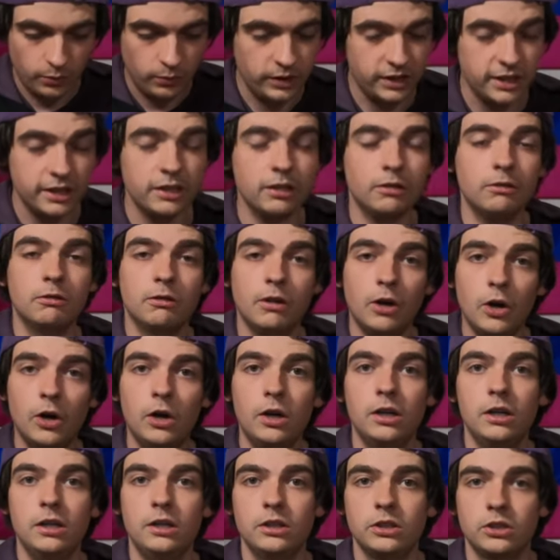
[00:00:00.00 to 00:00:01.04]
we did a
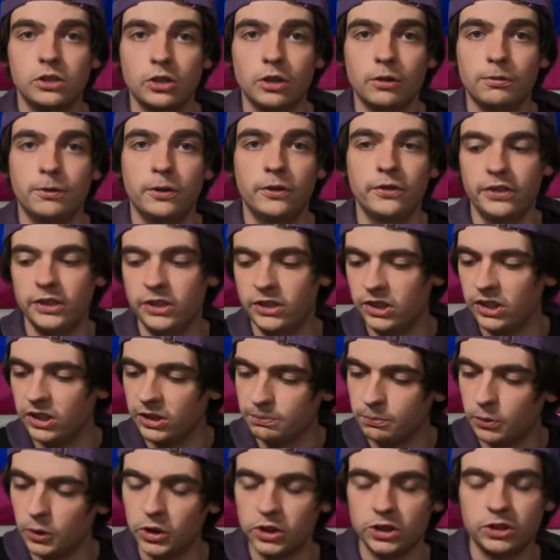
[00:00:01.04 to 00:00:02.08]
lot of stuff on this. This
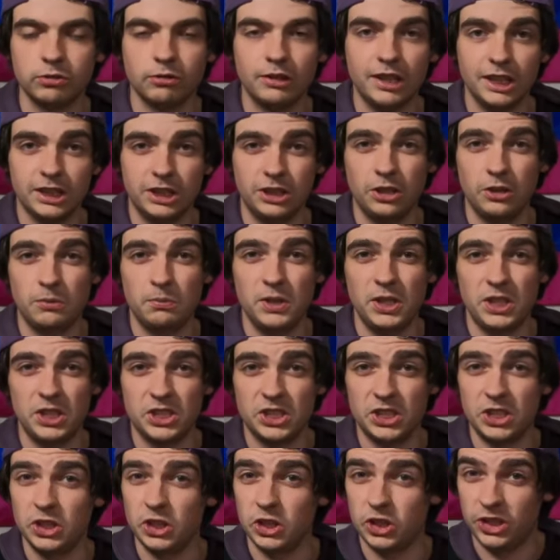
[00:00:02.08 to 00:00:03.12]
board's lasted me
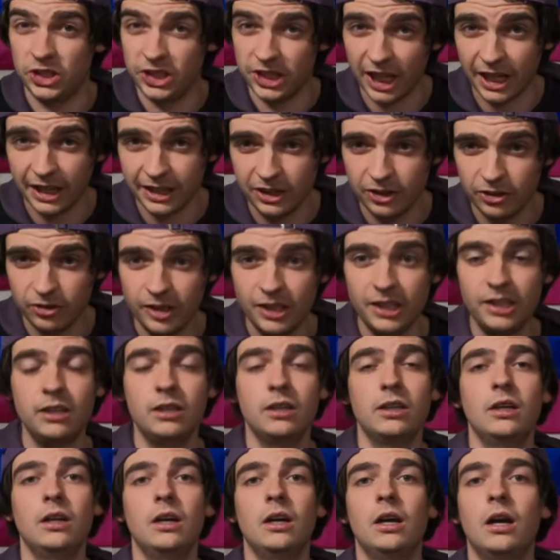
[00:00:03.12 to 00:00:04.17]
since January.
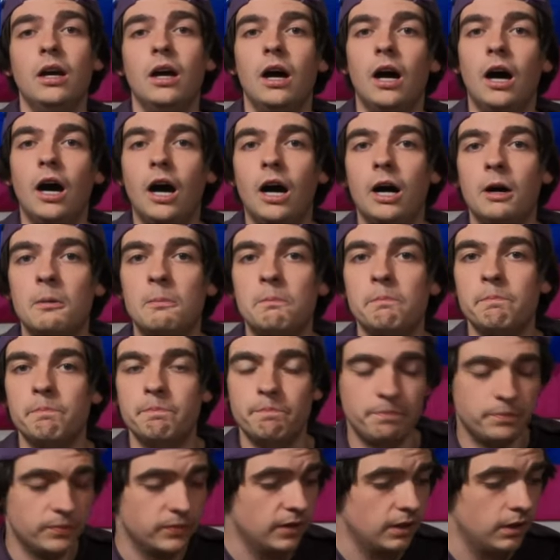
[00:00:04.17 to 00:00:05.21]
Um,
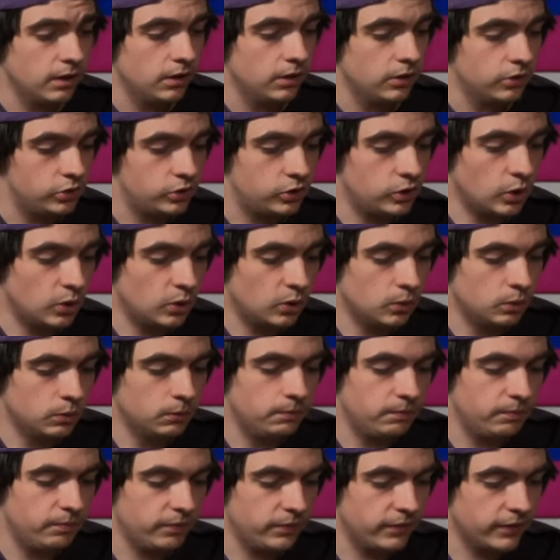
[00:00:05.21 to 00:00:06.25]
so
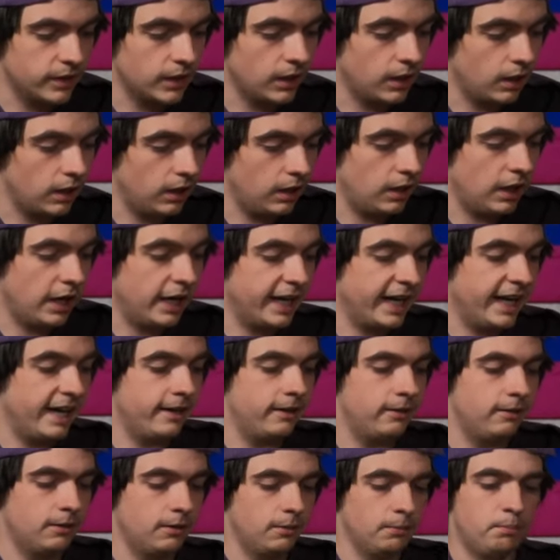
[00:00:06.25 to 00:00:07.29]

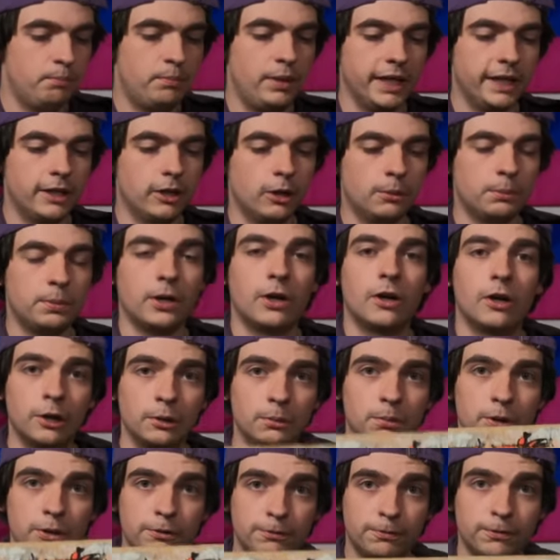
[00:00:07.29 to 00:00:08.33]
again, big up
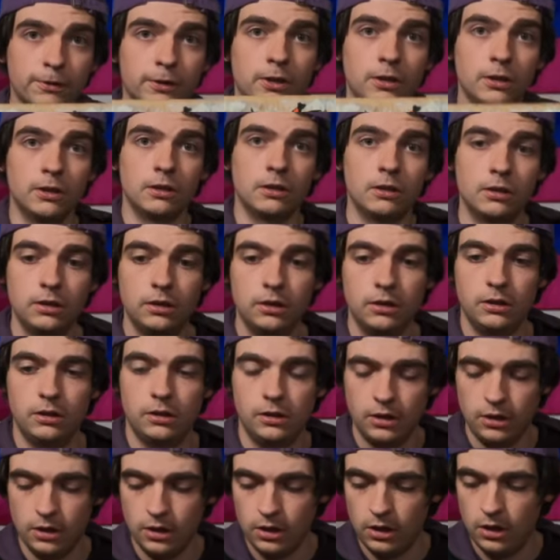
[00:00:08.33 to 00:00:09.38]
Arbor for
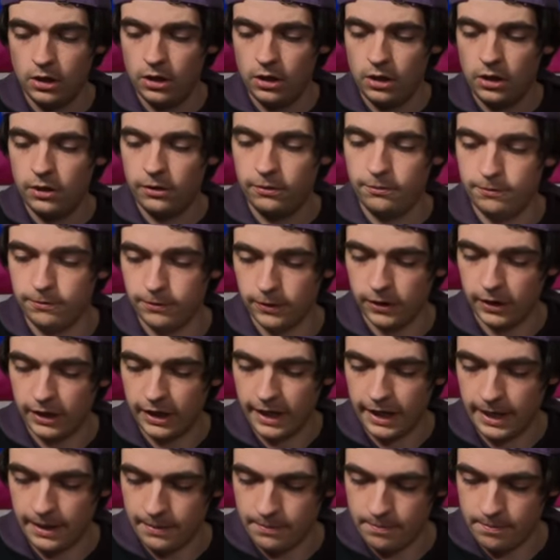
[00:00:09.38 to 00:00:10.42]
for
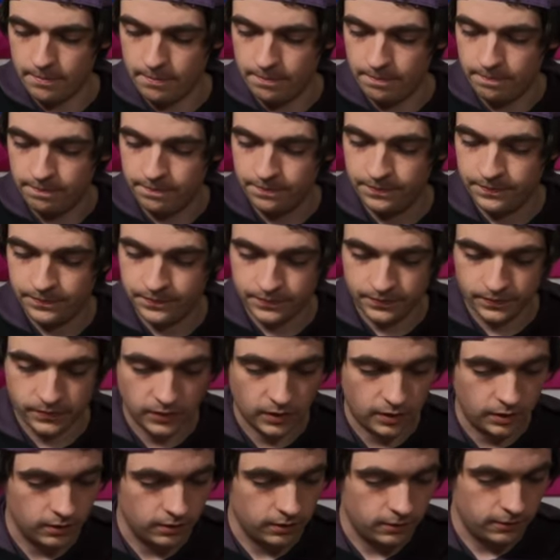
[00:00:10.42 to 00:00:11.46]
um
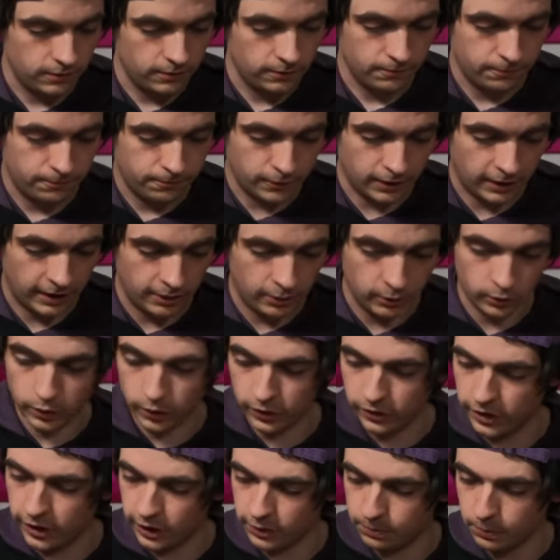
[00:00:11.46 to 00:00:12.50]
for how
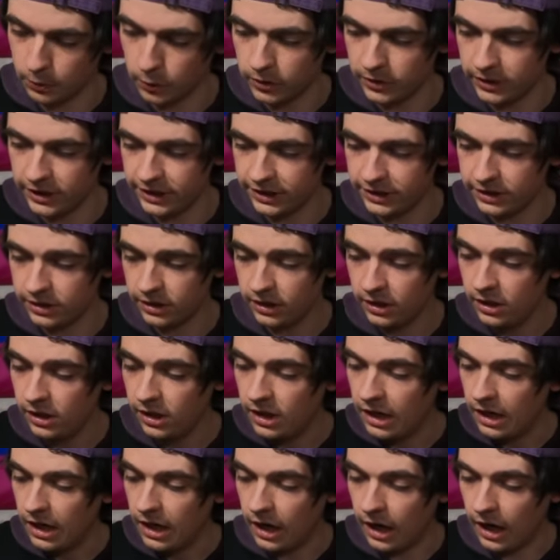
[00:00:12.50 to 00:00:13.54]
good this board is.
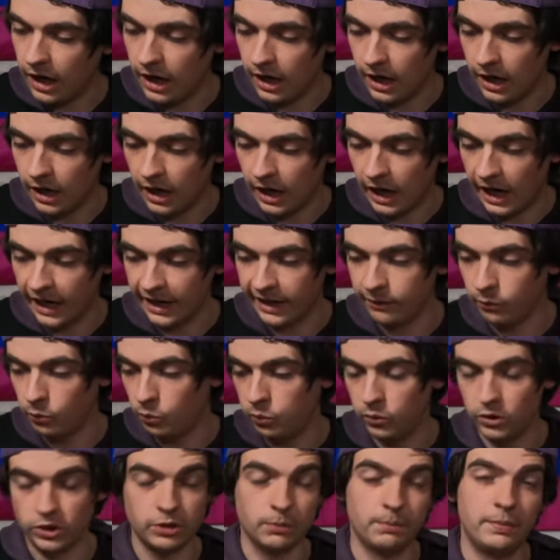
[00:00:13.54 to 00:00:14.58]
Uh, I
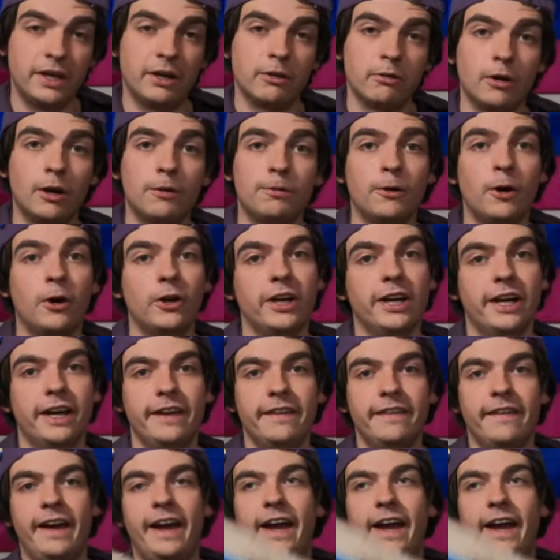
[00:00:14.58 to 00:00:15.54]
was a bit rough on it at